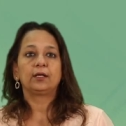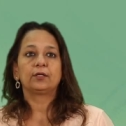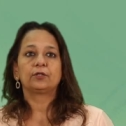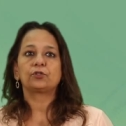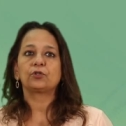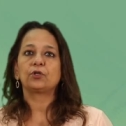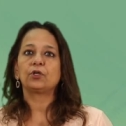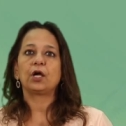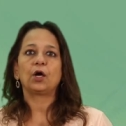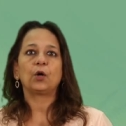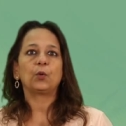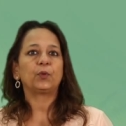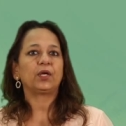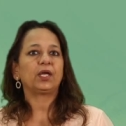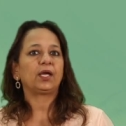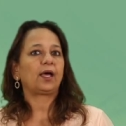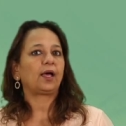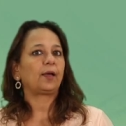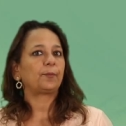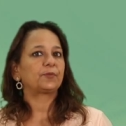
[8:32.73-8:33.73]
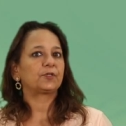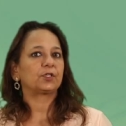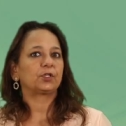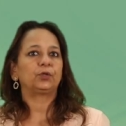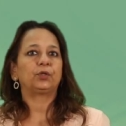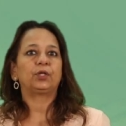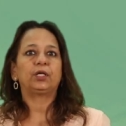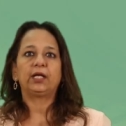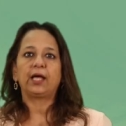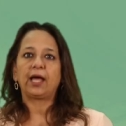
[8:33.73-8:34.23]
So now we
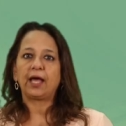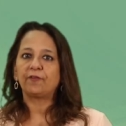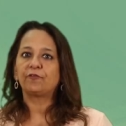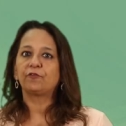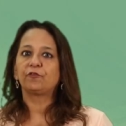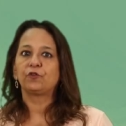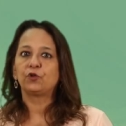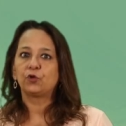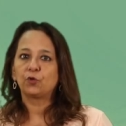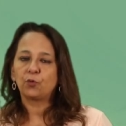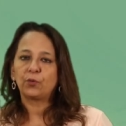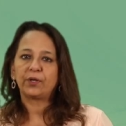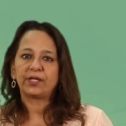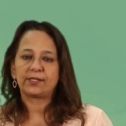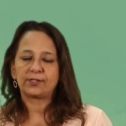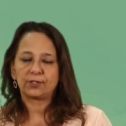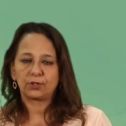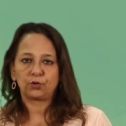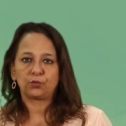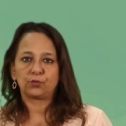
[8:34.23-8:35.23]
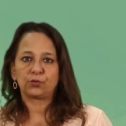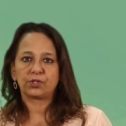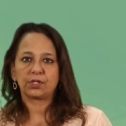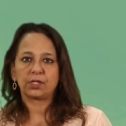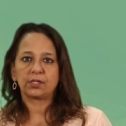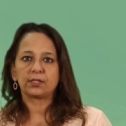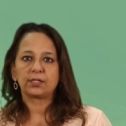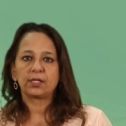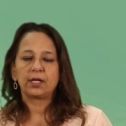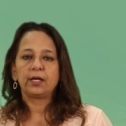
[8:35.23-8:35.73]
absolutely have no
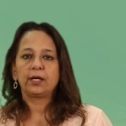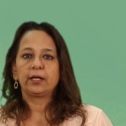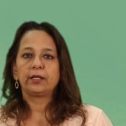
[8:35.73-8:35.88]
excuses.